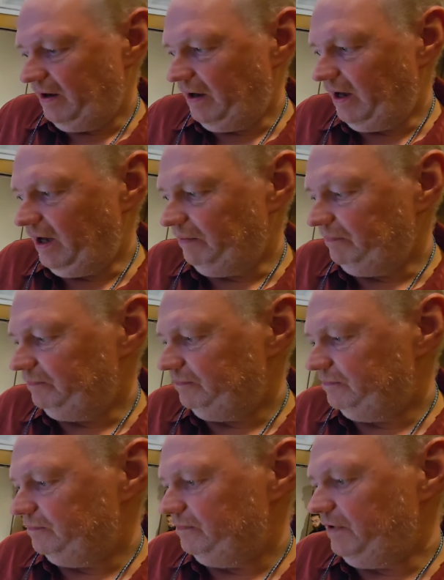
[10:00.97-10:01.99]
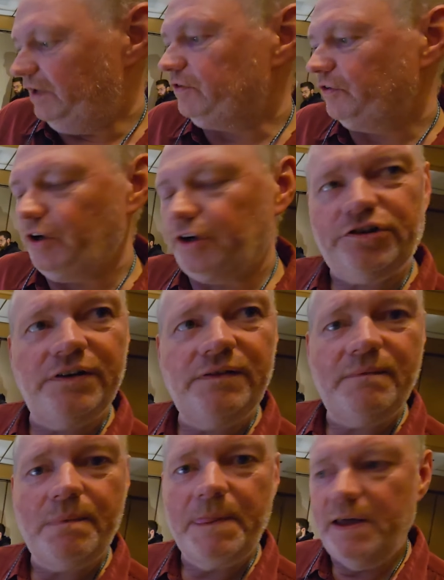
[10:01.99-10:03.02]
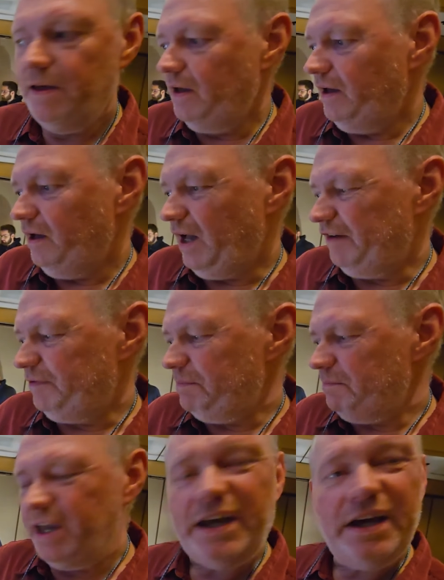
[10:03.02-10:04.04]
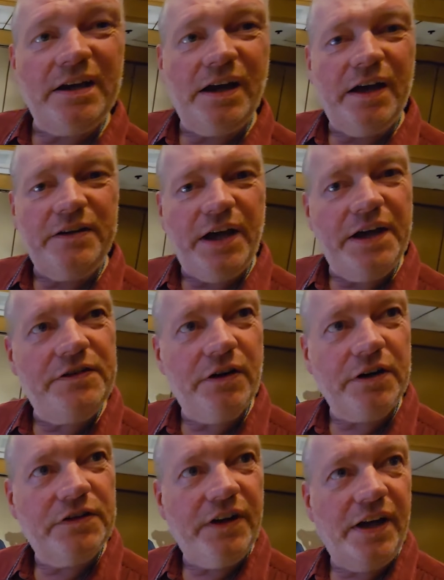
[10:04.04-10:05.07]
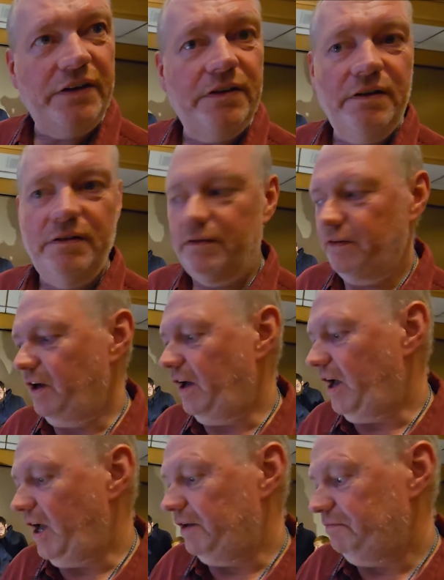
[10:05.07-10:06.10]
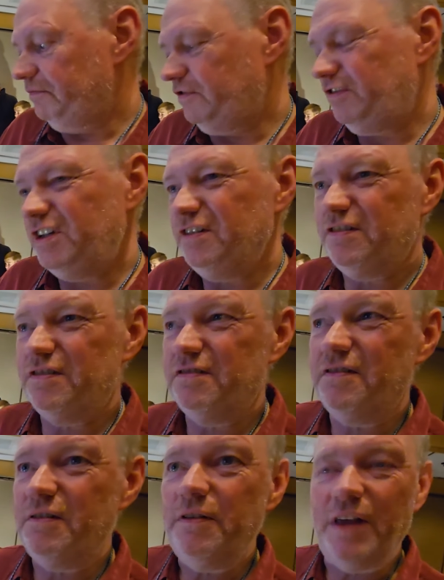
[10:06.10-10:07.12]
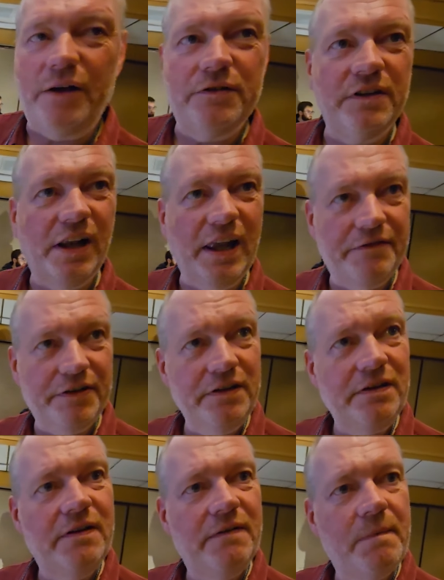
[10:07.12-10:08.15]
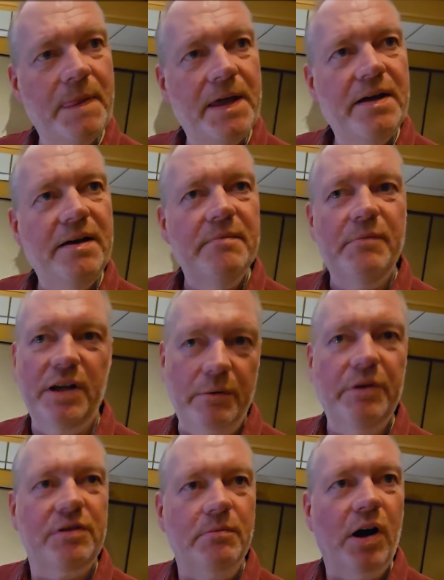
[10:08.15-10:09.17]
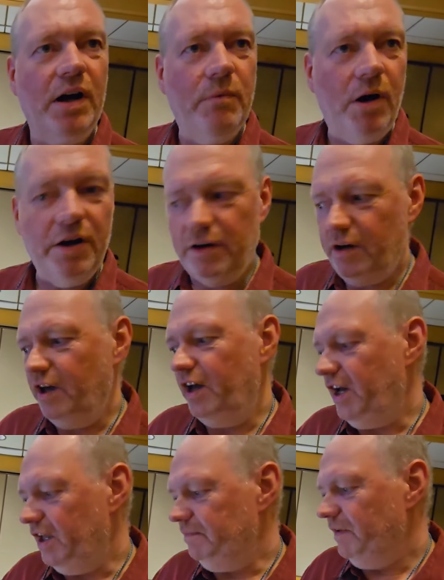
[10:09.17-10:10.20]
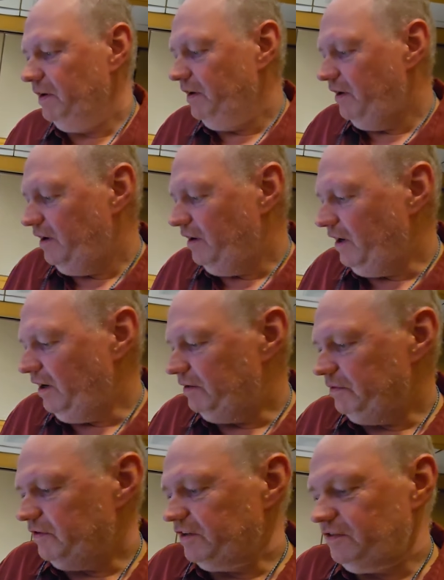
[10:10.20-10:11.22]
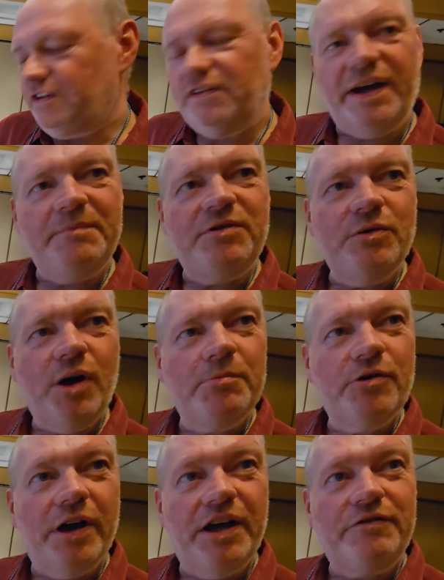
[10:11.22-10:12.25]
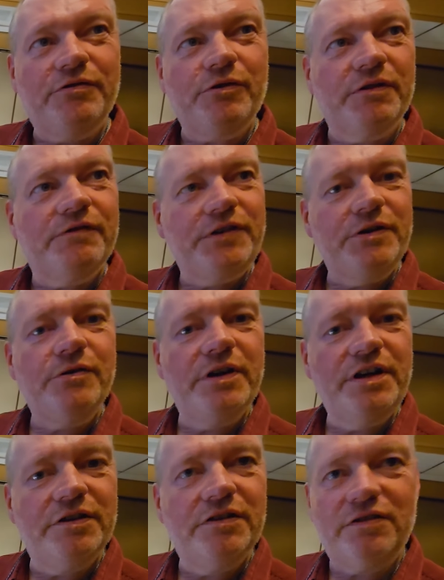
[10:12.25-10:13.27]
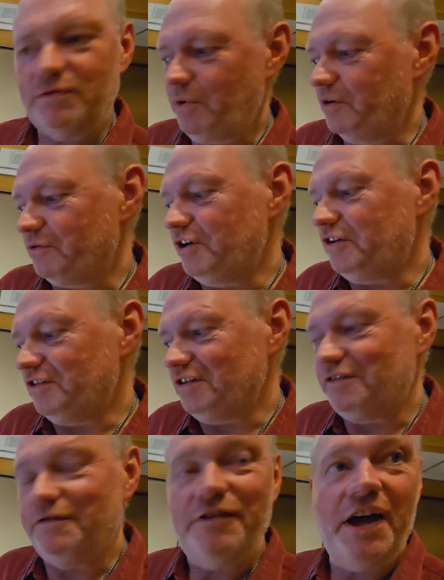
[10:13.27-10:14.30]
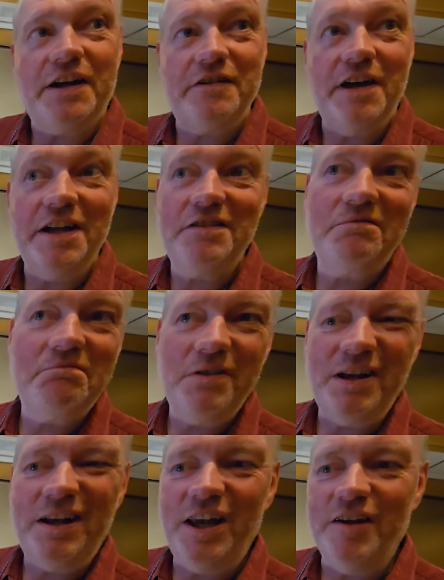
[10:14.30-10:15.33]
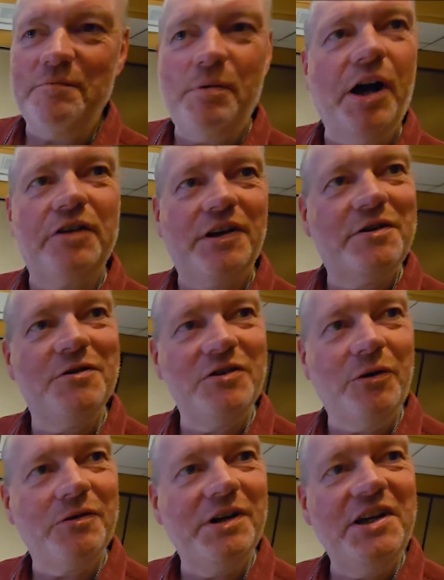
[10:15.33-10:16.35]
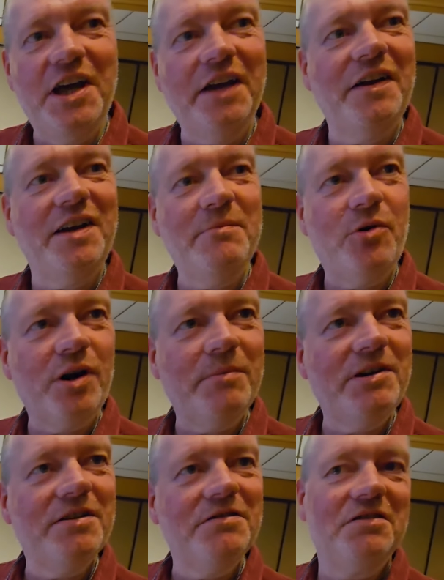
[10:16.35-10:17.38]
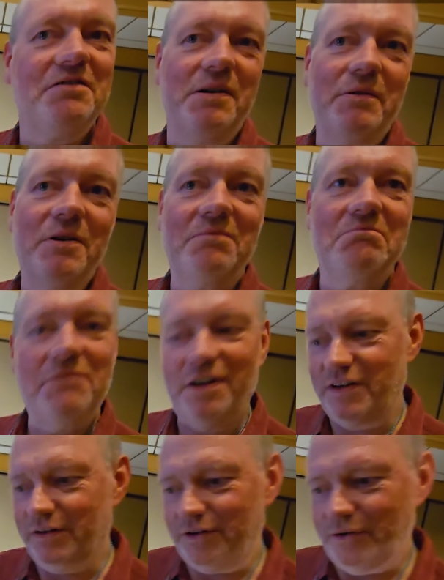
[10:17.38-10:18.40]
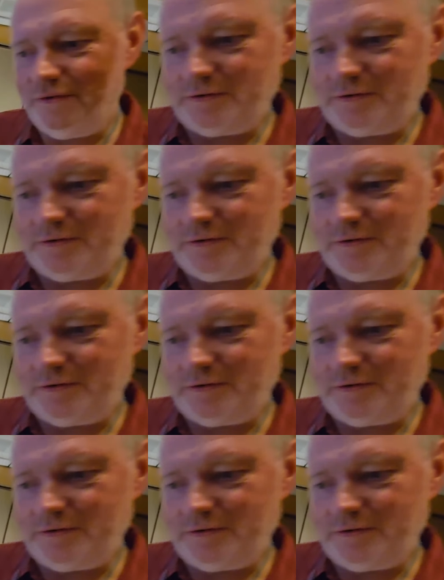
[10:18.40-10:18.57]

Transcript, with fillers: uh, introduction. I've been making uh, the ATR-10 uh, since 2011, but that was the Mark 1 and it was actually time to upgrade for a few reasons. One reason is the fact that a lot of parts I could not really get anymore because they were... I'm going to turn this down